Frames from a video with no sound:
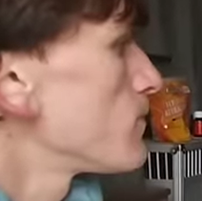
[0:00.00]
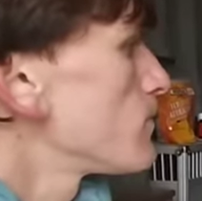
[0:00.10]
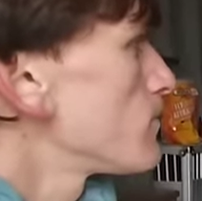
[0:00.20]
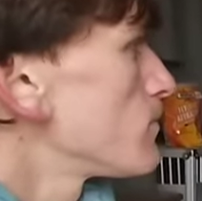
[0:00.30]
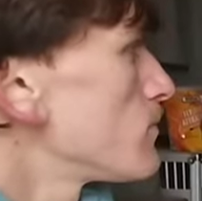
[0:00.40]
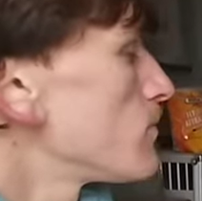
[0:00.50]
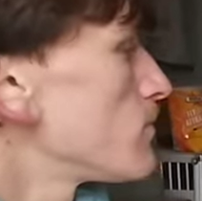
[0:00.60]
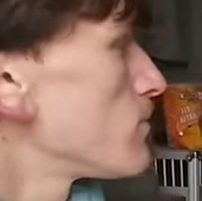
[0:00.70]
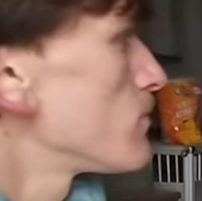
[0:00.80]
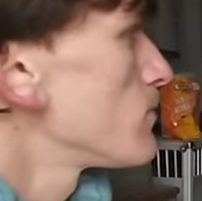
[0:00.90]

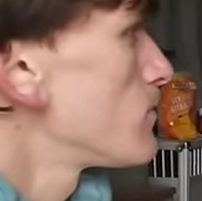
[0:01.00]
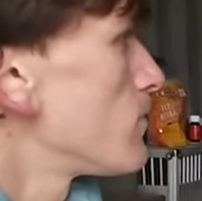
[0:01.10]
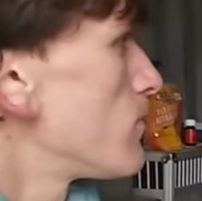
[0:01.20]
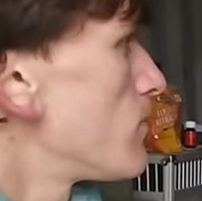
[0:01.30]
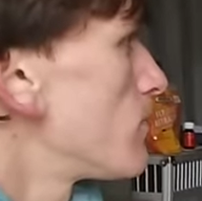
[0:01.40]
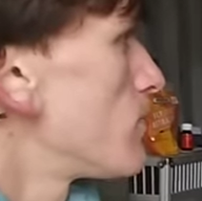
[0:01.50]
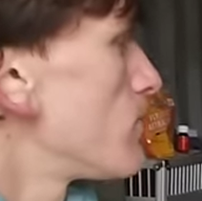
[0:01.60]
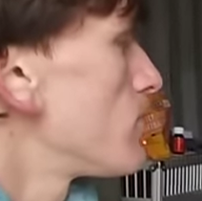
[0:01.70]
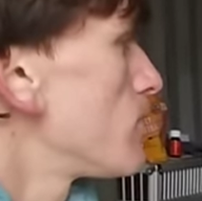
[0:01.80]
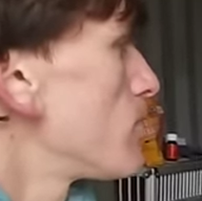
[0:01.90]
I was swimming right at
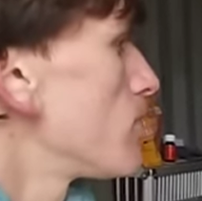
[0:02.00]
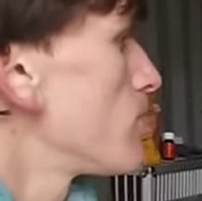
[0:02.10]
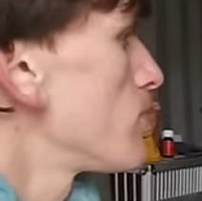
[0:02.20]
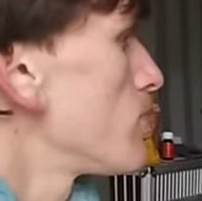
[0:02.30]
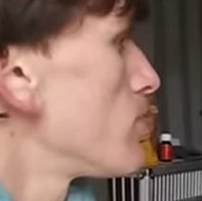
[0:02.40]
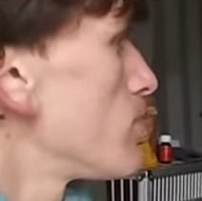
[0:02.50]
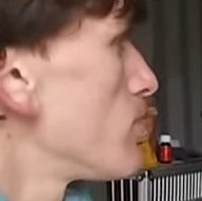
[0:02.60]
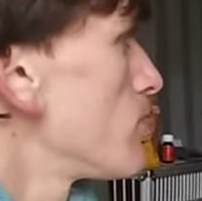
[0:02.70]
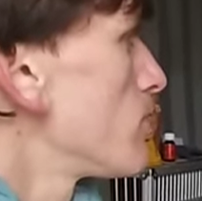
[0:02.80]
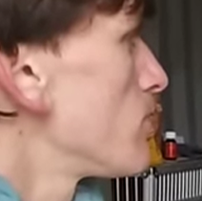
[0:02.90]
state record times,
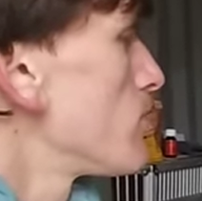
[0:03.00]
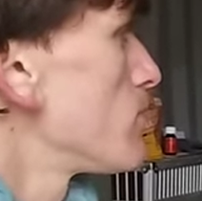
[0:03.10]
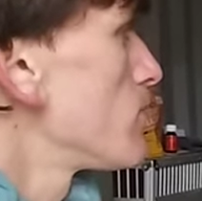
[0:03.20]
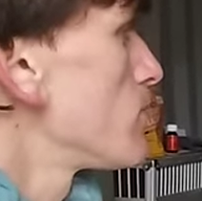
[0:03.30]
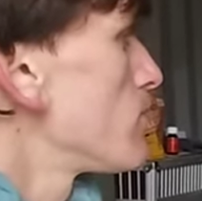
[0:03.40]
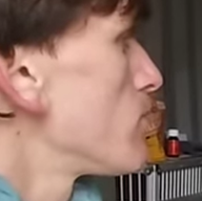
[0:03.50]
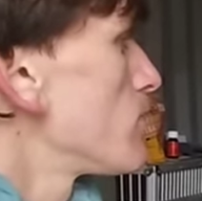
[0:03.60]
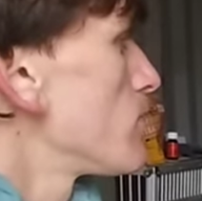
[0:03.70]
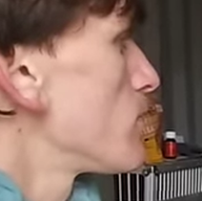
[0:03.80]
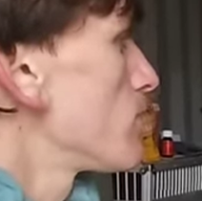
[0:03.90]

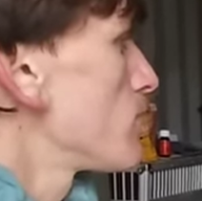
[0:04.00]
and